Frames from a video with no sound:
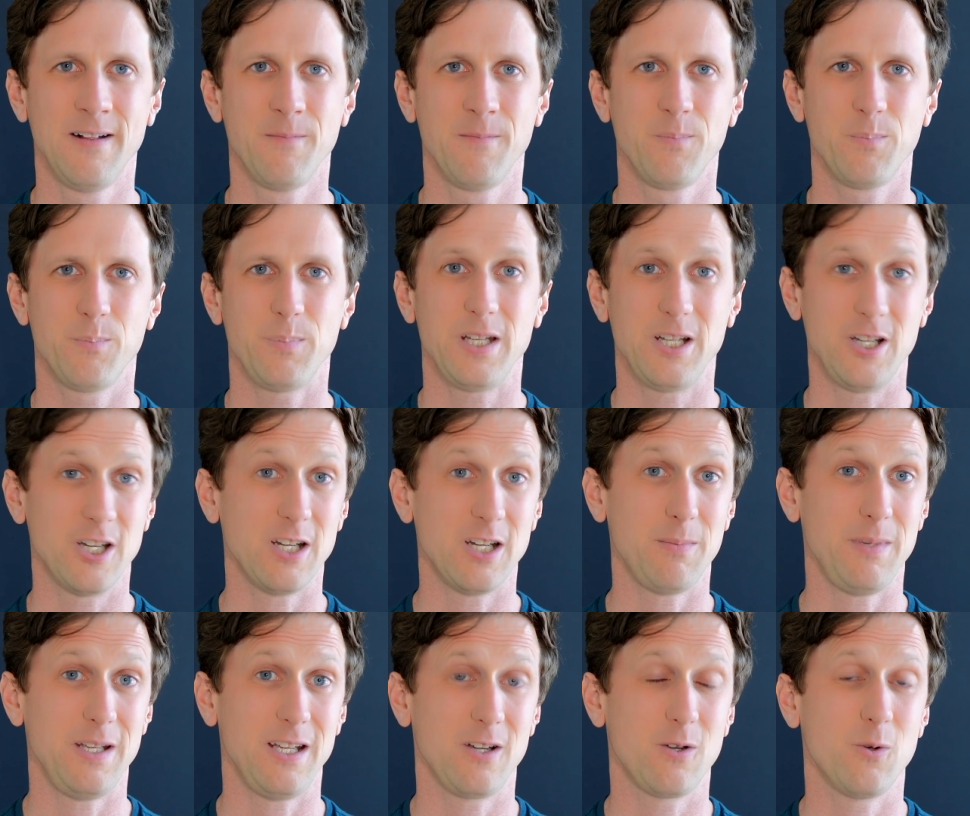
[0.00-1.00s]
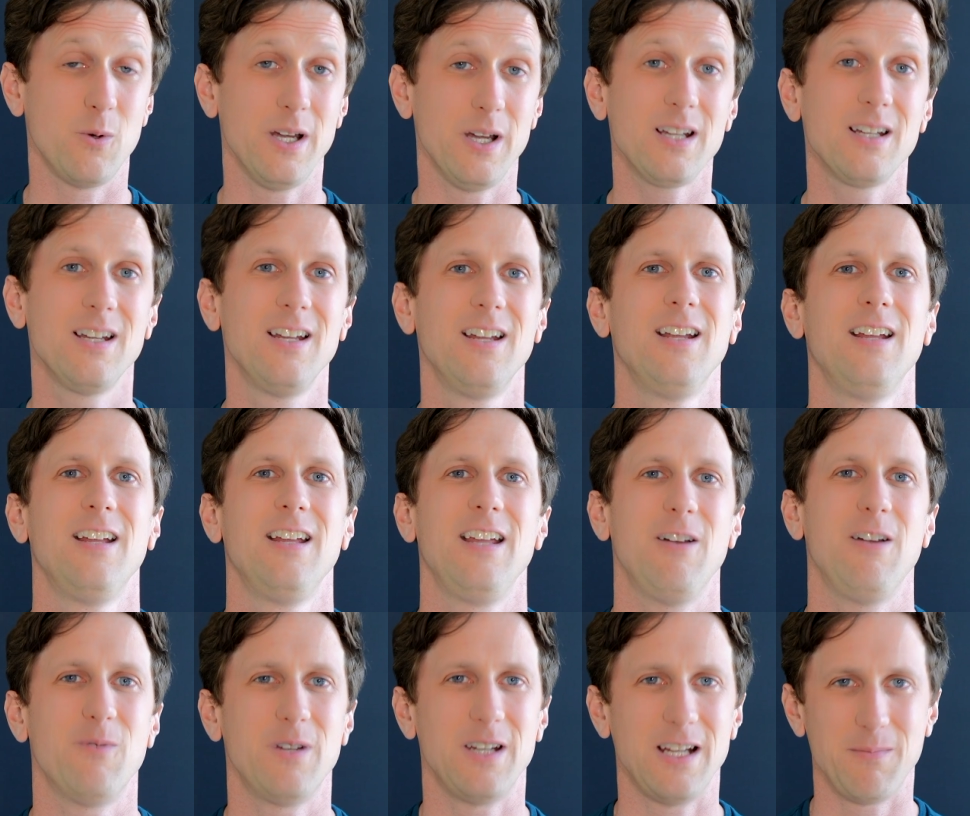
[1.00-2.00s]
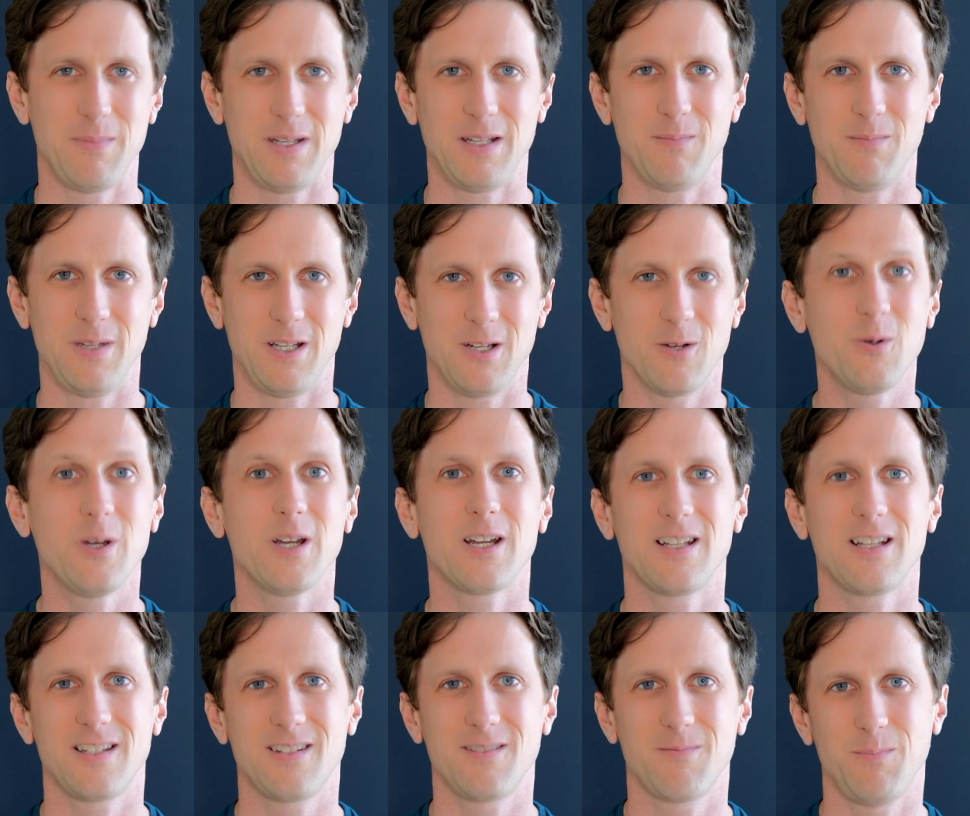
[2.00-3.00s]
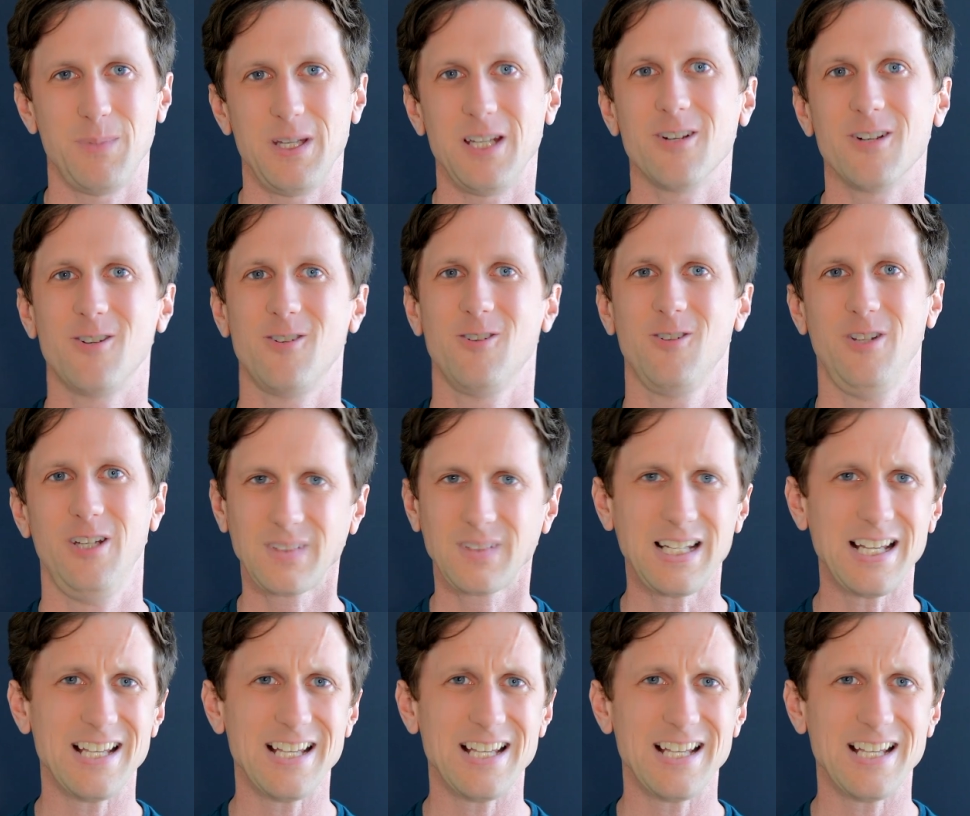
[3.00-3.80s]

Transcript: be good at being quick. And when I mean be quick, it's be early.